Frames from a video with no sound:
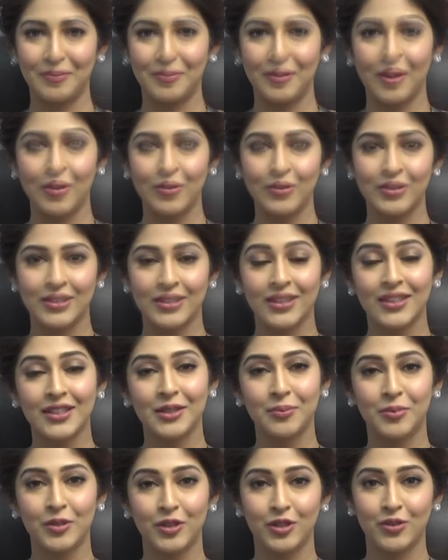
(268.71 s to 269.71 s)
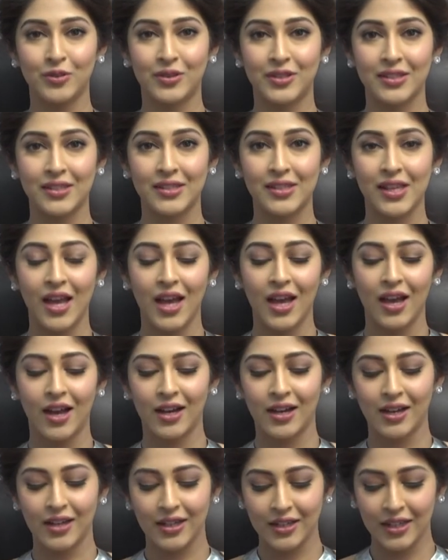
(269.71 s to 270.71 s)
About the producers,
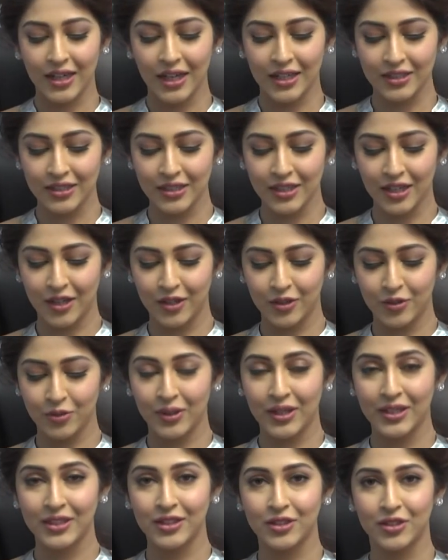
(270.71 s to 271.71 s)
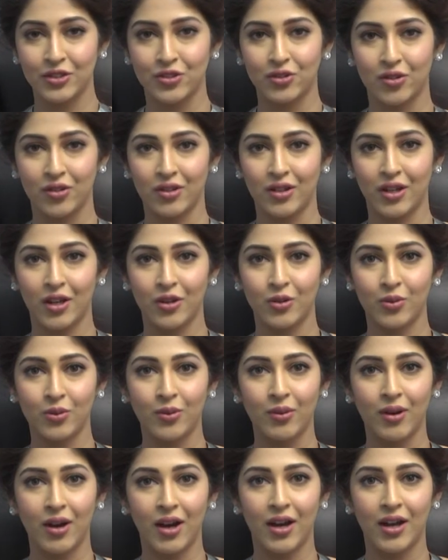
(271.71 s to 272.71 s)
Anil Garu and Kishore
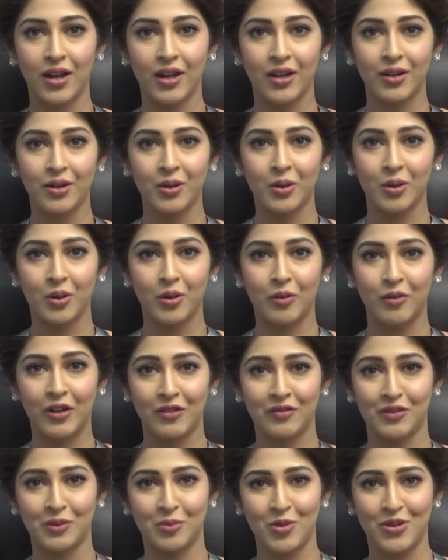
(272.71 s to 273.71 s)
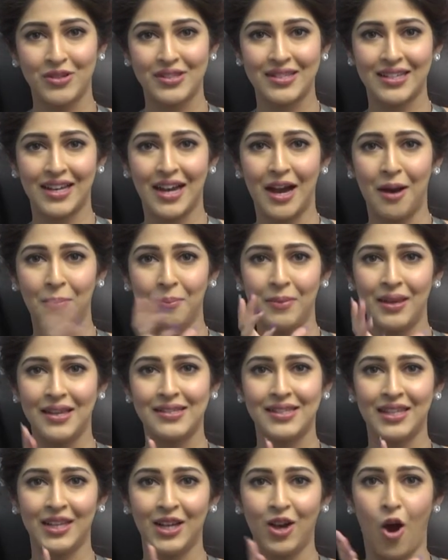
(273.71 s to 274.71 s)
Garu are one of the most
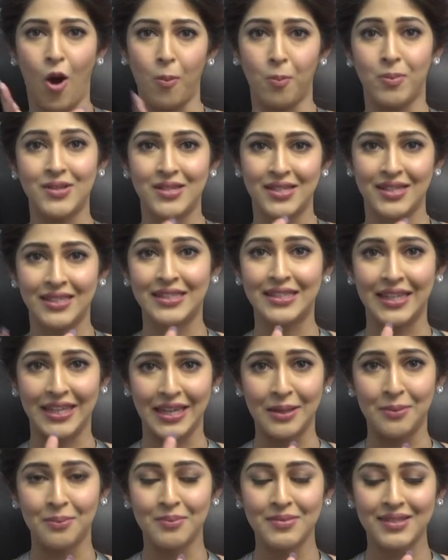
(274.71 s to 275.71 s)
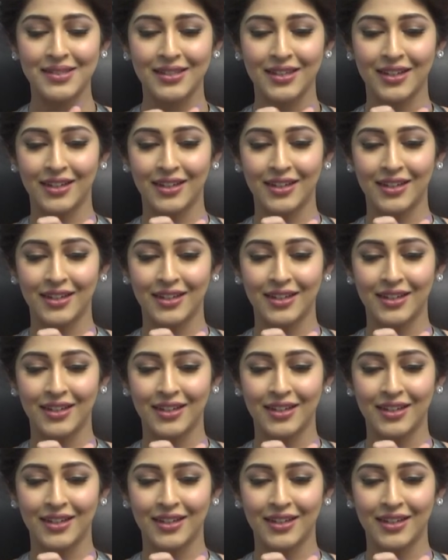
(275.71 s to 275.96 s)
amazing opposite teams.